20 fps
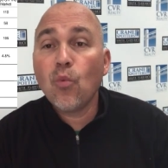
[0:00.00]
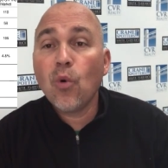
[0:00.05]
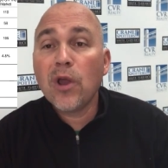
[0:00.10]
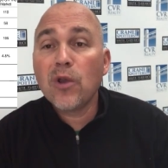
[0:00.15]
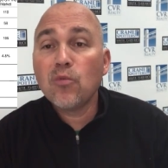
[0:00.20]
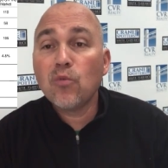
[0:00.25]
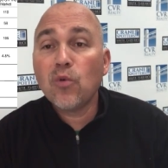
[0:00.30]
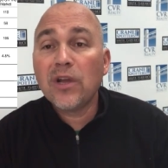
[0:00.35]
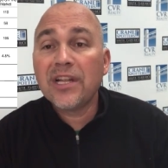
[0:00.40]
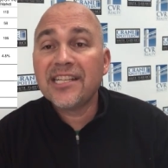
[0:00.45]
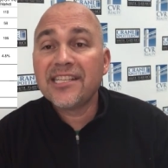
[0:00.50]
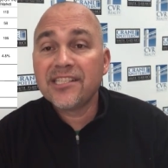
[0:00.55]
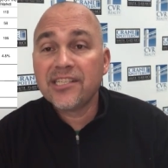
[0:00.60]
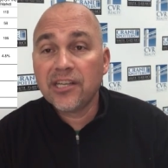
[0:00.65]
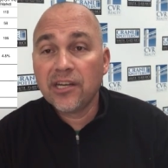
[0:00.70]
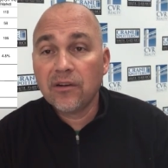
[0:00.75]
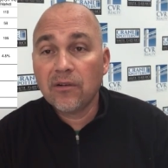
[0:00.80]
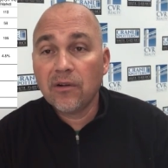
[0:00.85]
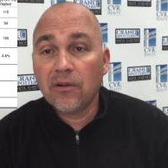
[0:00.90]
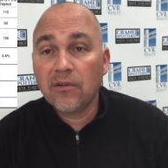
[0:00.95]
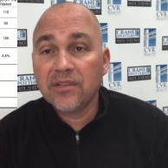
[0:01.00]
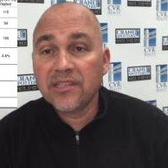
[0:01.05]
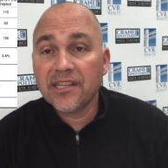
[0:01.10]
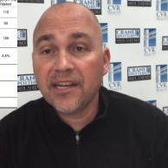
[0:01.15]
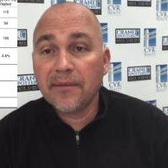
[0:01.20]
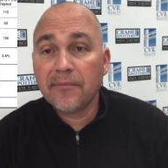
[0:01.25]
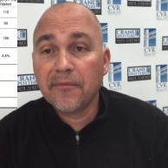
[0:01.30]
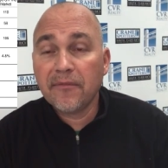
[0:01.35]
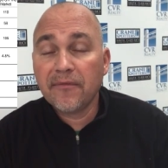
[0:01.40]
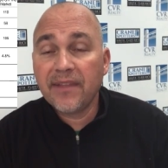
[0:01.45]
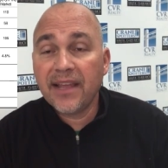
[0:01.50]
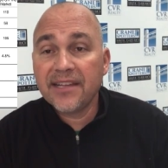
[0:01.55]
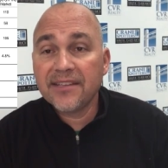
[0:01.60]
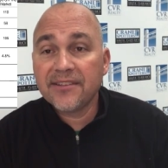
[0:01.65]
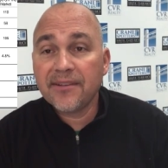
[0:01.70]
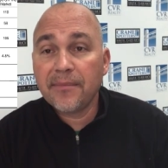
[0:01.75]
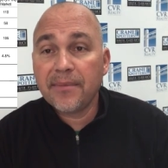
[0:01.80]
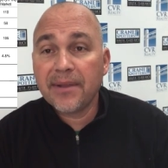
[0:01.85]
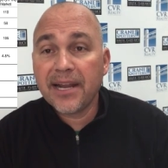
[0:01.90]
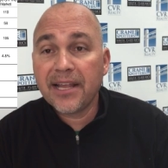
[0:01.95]
110 is the number of
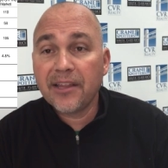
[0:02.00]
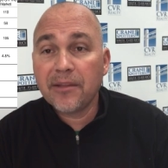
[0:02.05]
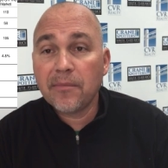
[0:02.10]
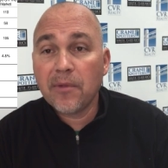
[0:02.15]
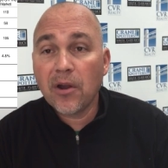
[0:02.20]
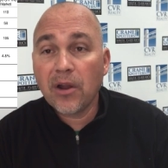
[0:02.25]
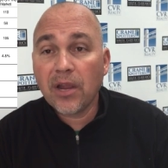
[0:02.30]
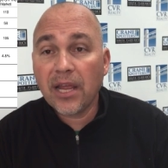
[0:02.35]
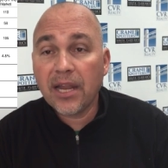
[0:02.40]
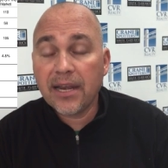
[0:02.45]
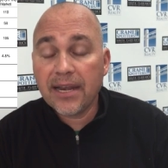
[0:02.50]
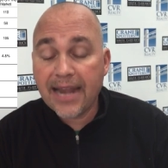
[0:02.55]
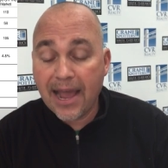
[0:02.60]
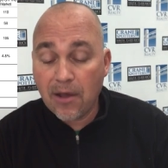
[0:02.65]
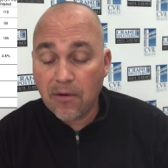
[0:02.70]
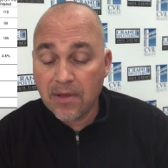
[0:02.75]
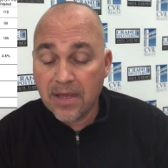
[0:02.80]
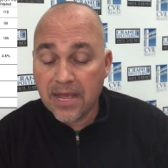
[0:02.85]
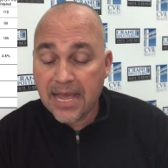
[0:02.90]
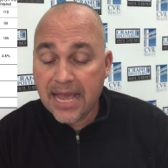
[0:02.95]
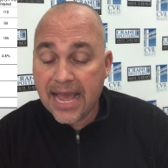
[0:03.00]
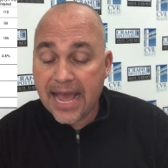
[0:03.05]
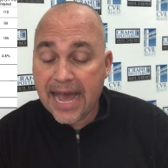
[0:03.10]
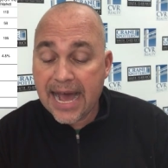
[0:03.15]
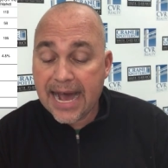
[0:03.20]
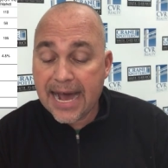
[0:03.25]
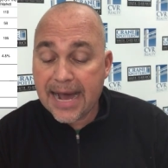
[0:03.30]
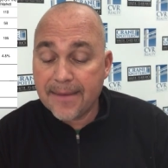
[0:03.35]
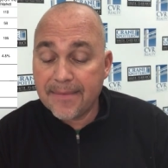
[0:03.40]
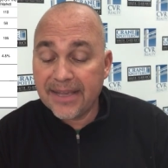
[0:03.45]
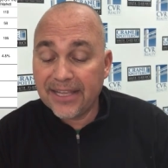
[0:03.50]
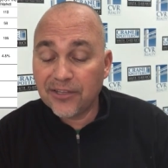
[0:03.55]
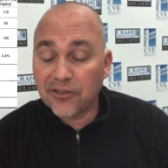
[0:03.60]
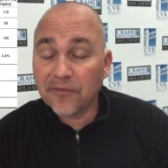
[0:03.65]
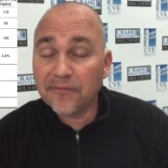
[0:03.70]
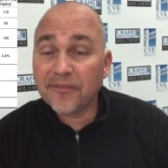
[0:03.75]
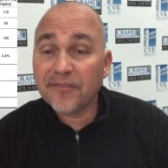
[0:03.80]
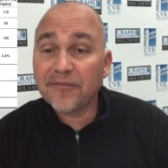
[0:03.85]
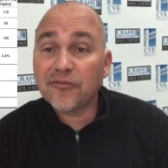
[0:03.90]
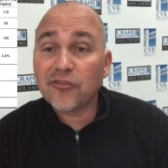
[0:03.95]
days they've been on the market. Now, in
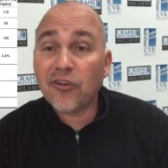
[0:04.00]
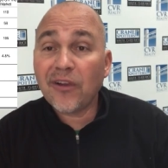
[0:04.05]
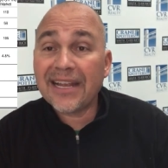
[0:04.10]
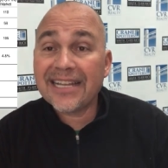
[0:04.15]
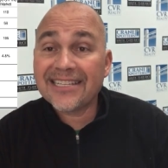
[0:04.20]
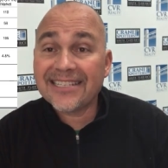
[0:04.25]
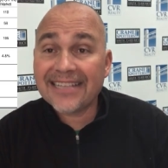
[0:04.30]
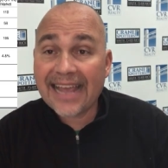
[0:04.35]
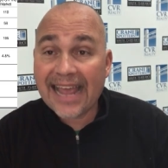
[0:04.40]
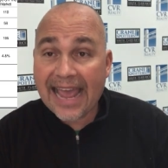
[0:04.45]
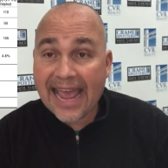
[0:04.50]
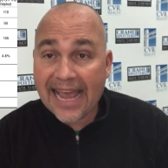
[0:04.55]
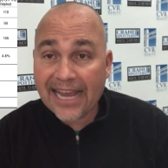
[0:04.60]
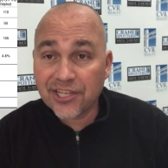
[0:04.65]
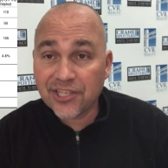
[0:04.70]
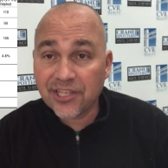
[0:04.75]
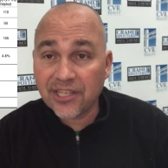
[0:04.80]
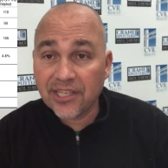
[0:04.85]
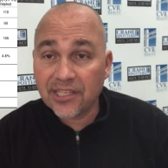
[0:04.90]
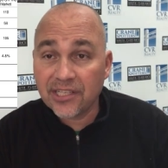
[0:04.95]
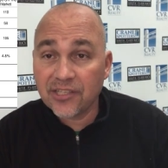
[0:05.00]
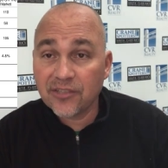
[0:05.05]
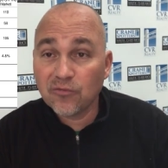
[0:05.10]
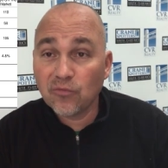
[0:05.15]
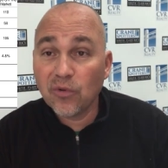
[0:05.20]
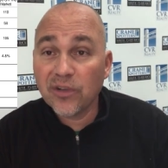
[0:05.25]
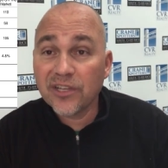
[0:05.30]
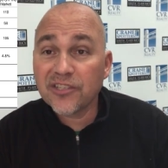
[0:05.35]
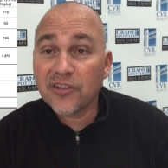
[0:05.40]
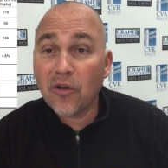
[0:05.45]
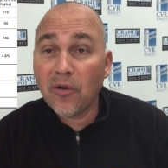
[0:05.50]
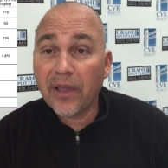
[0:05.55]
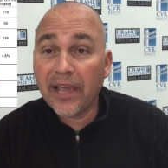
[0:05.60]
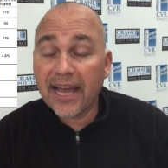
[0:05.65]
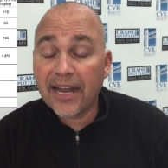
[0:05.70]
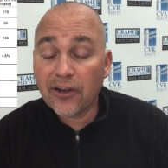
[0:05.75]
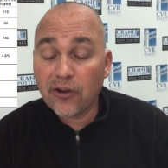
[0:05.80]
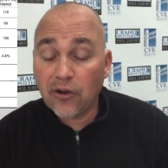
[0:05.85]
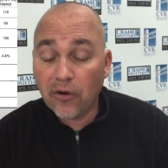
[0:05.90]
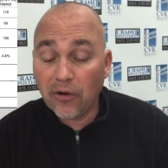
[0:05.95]
terms of transactions, what's
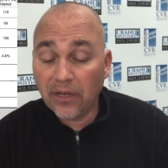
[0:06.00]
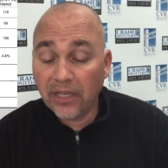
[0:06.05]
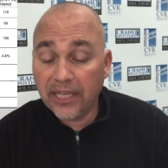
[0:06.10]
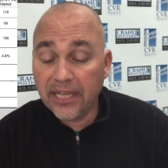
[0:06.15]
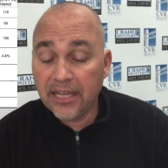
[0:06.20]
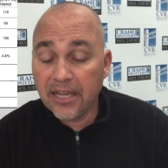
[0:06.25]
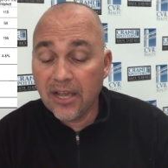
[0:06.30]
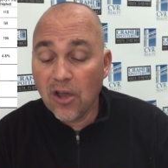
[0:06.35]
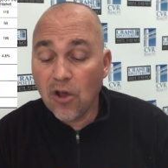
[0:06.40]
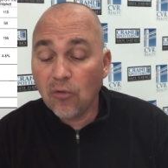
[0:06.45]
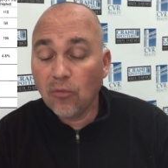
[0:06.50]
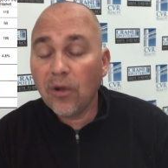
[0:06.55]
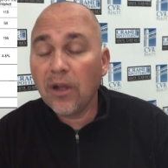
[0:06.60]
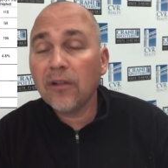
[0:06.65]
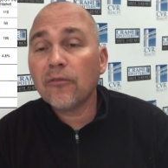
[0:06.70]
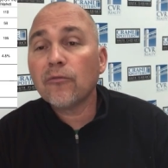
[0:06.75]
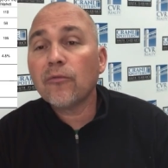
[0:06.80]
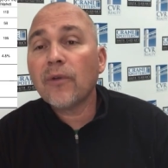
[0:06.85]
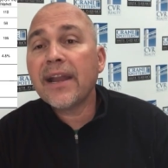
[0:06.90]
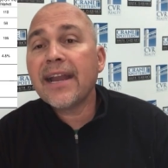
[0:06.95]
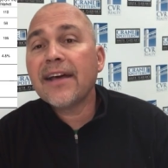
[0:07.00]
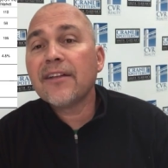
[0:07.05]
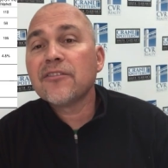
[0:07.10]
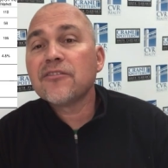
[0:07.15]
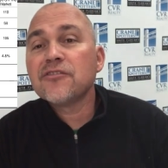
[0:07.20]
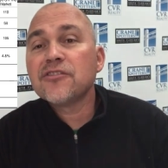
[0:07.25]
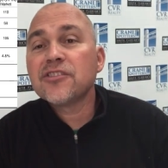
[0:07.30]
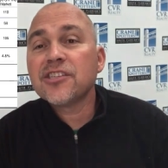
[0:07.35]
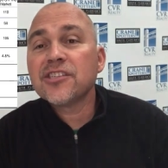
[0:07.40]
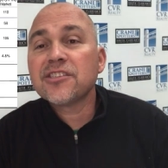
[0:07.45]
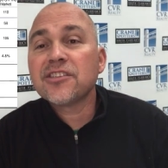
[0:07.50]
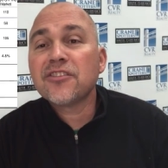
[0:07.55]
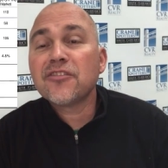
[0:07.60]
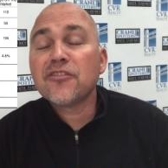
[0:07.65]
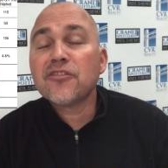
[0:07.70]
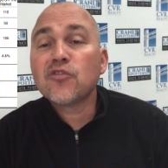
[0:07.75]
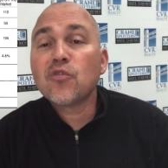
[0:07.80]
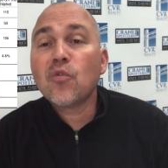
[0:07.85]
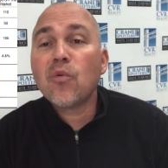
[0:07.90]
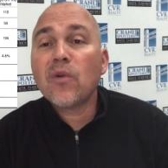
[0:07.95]
going on currently? Well, right now there's just
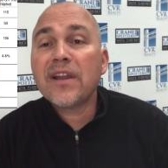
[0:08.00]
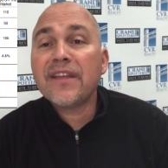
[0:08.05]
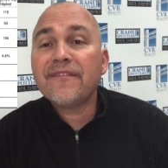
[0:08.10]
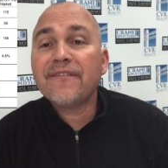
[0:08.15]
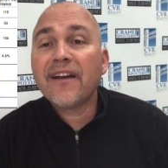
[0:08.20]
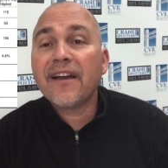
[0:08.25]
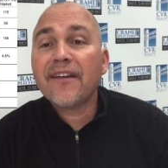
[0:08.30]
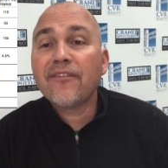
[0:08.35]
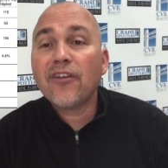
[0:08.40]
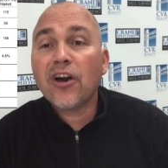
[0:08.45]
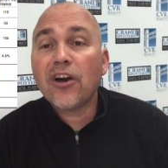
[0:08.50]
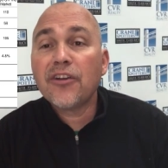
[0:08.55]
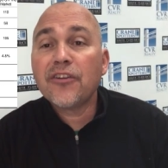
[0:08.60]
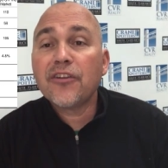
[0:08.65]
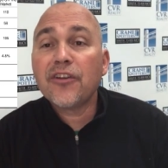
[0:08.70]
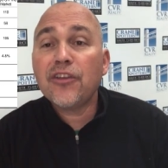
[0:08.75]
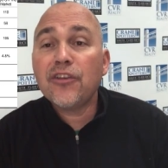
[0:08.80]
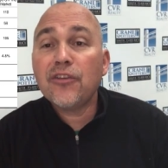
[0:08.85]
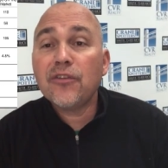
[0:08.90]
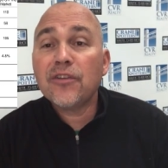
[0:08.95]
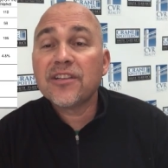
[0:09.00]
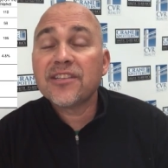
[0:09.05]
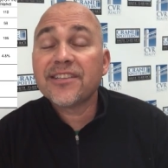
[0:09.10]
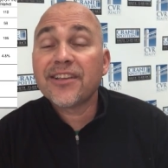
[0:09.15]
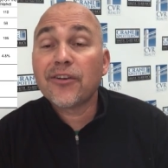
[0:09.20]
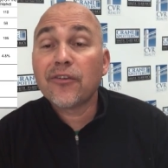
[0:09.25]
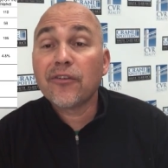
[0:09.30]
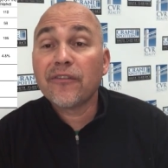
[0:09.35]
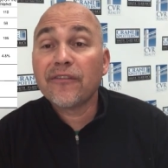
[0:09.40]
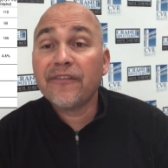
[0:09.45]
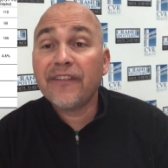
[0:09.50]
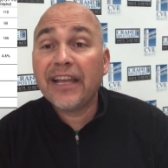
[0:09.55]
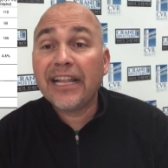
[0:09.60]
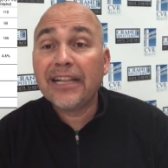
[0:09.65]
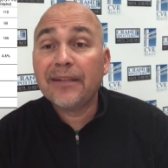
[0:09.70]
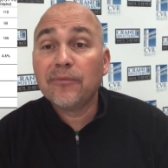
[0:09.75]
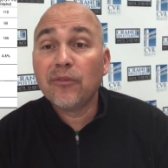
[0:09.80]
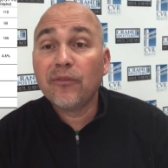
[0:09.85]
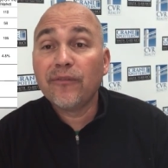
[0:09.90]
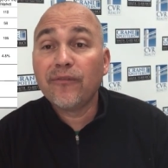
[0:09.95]
under 2,500 units that are
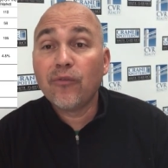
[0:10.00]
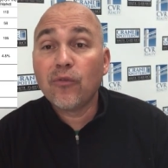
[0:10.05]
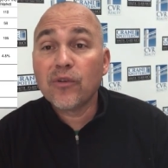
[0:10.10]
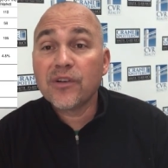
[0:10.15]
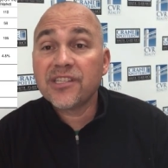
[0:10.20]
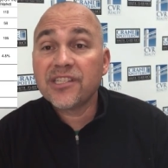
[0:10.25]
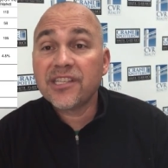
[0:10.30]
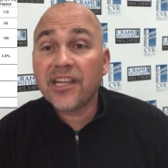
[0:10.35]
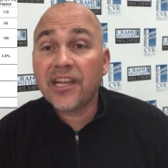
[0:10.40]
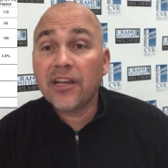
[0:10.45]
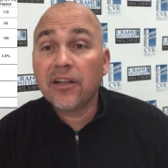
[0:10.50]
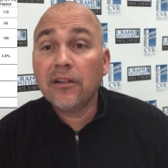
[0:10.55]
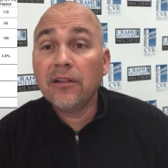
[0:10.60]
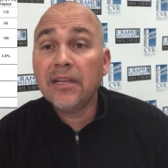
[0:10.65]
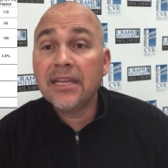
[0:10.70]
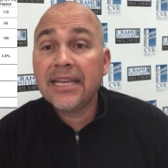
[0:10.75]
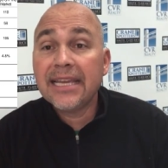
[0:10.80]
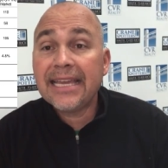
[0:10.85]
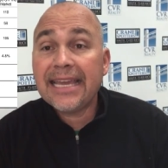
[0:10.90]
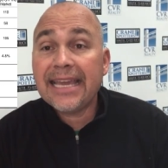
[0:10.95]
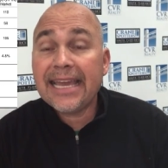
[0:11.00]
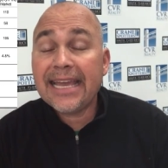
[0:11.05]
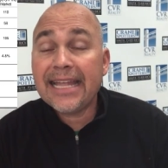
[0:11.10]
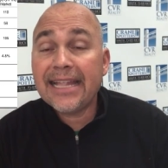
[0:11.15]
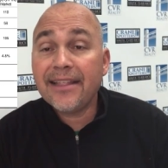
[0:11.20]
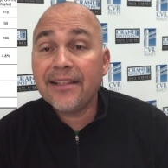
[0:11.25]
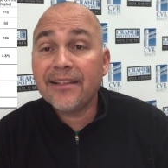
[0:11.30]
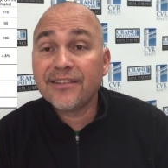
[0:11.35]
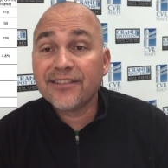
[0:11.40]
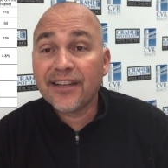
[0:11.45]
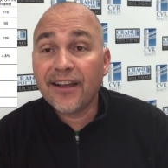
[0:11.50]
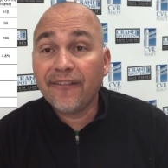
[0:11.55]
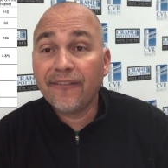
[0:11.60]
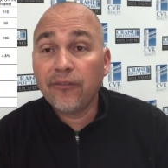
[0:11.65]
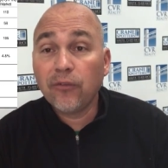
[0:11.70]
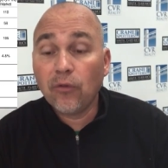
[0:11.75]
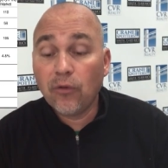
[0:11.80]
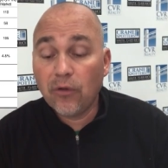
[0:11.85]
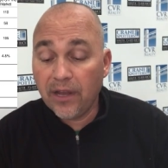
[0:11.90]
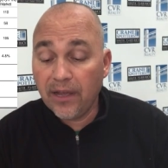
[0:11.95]
available for sale in South
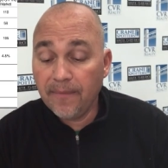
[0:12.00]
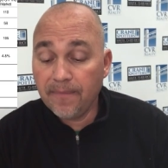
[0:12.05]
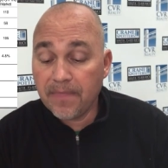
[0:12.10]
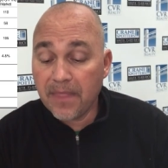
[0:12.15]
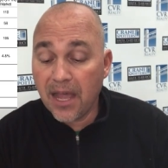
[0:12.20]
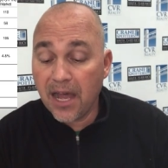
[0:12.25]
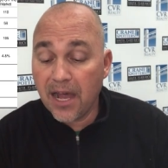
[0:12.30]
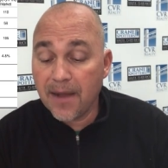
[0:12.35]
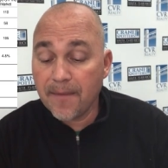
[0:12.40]
Florida.